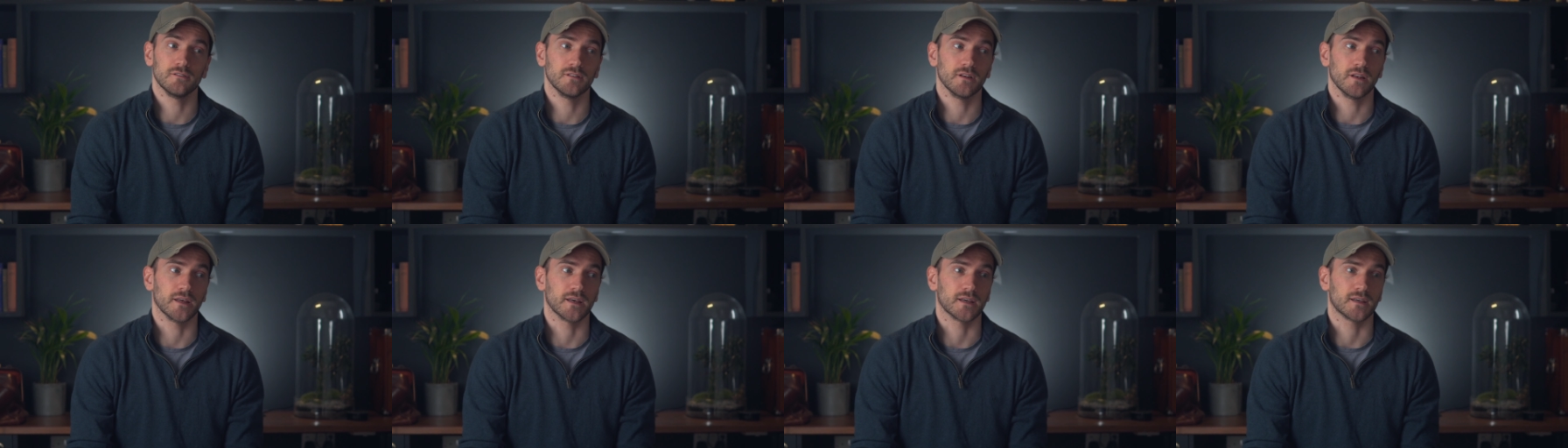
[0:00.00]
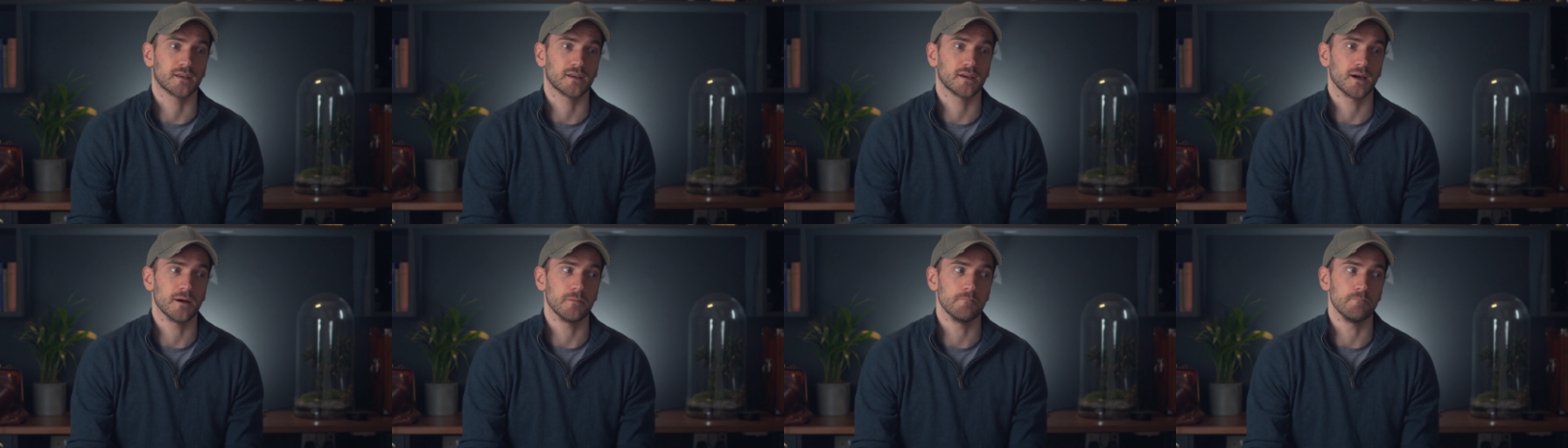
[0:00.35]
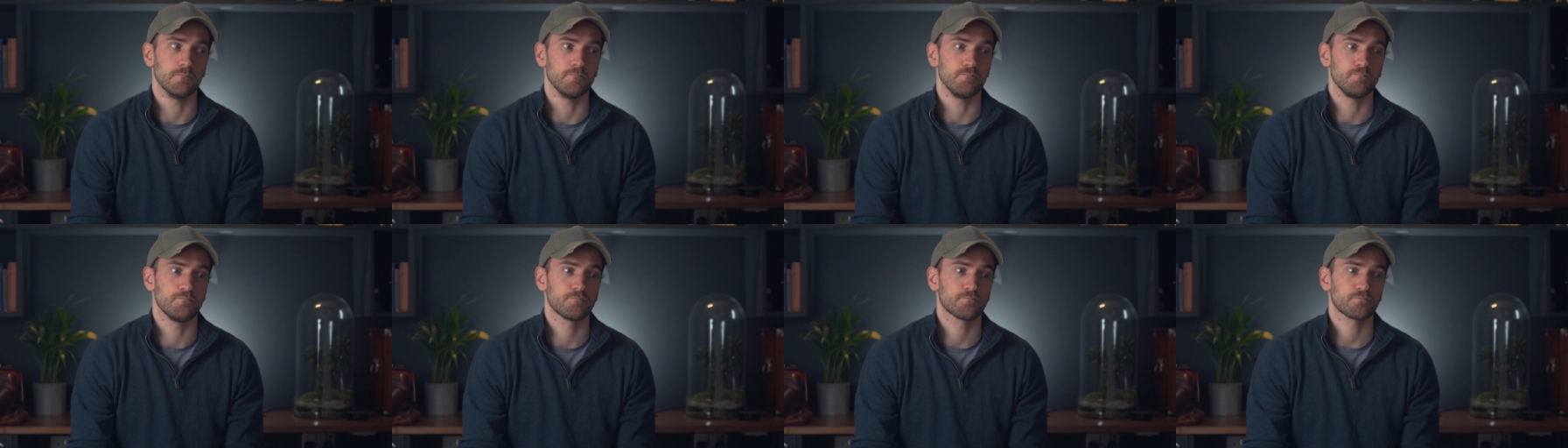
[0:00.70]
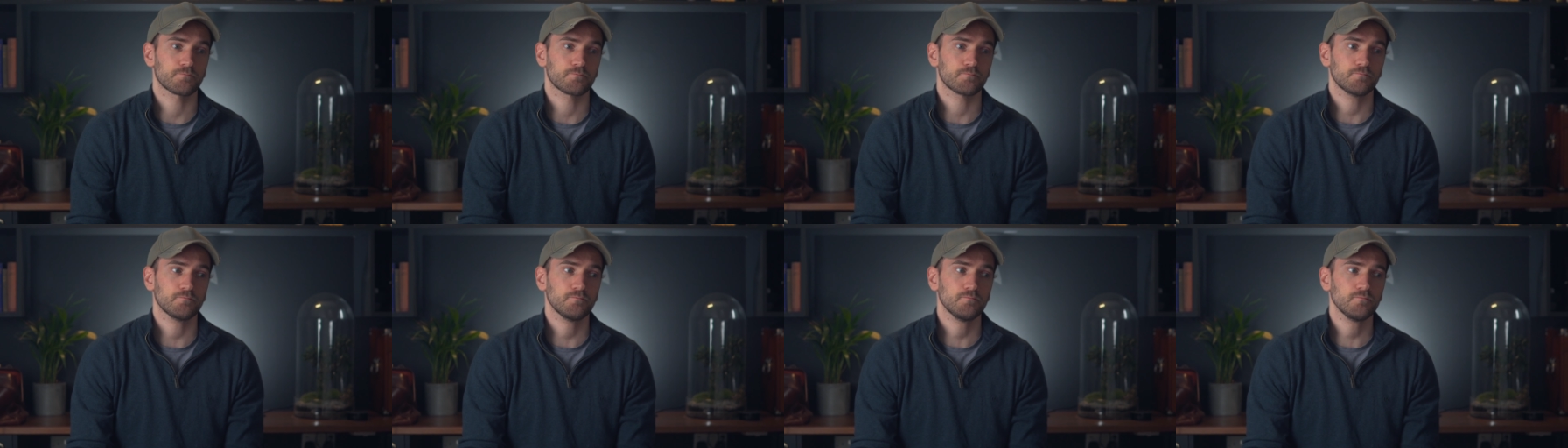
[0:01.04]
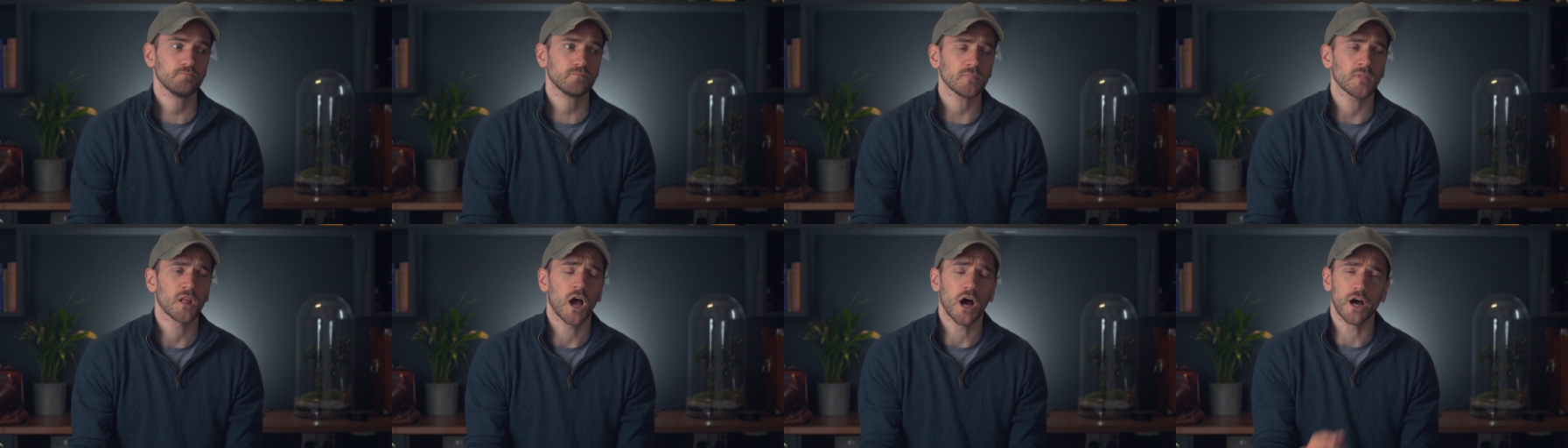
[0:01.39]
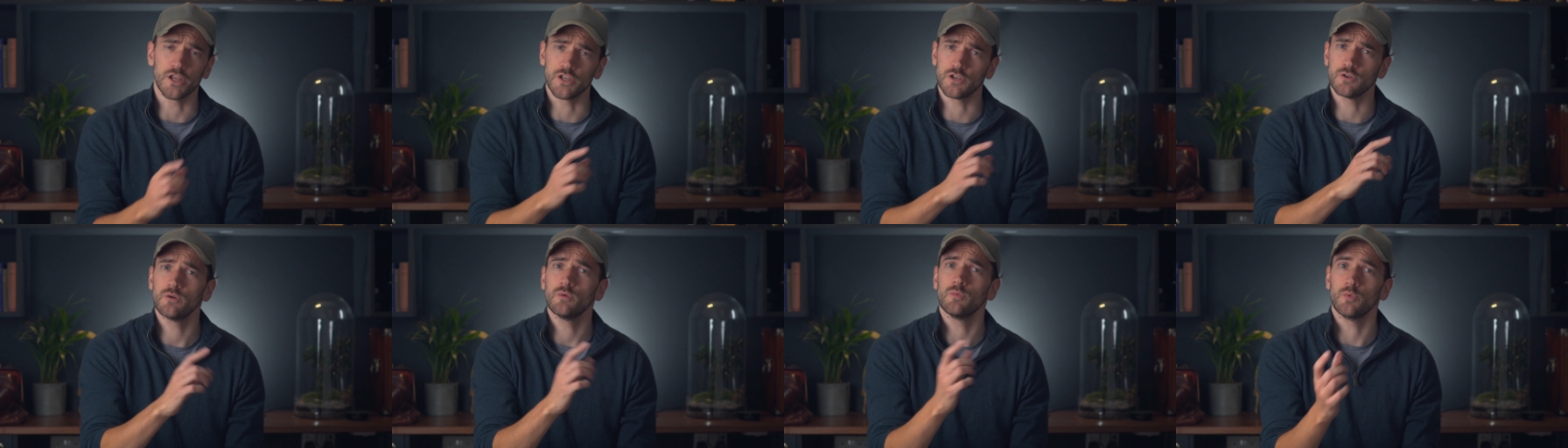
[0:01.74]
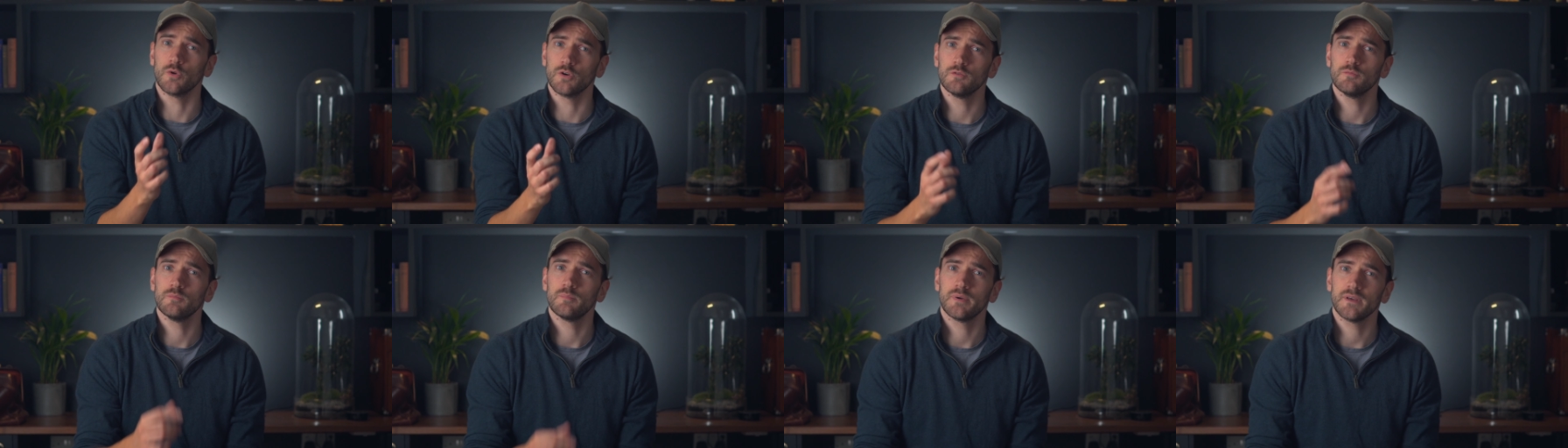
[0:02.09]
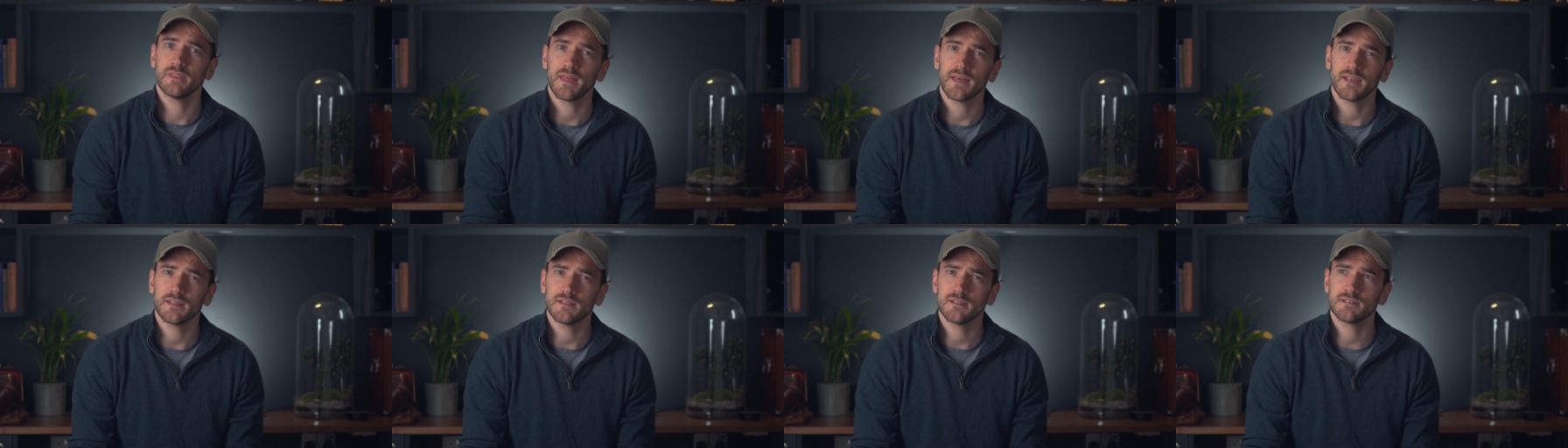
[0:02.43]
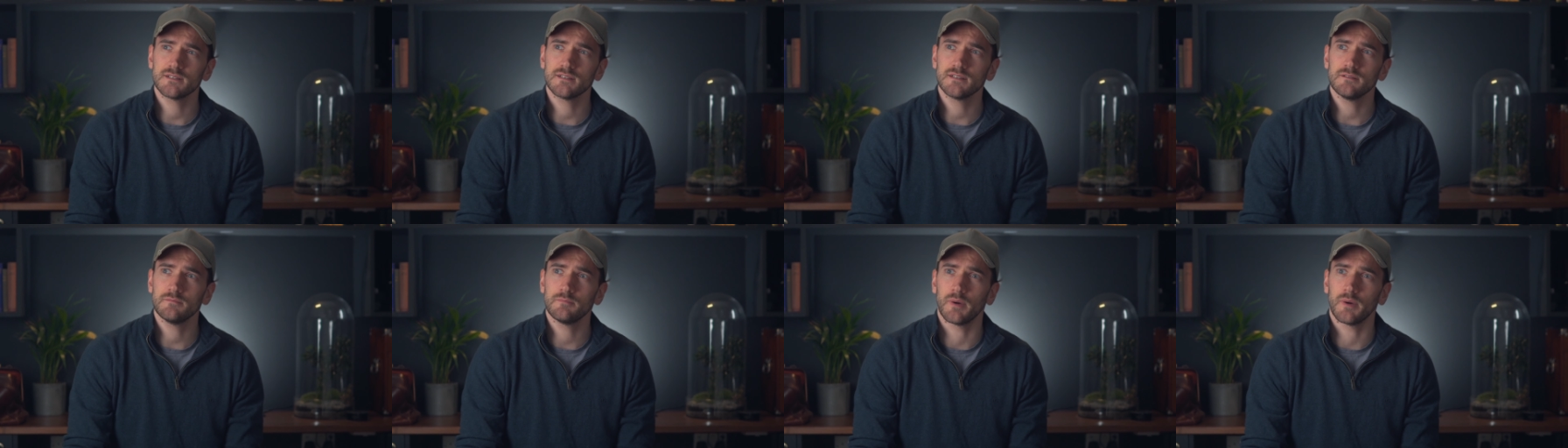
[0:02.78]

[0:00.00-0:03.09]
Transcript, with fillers: Like, I knew it wouldn't be that easy,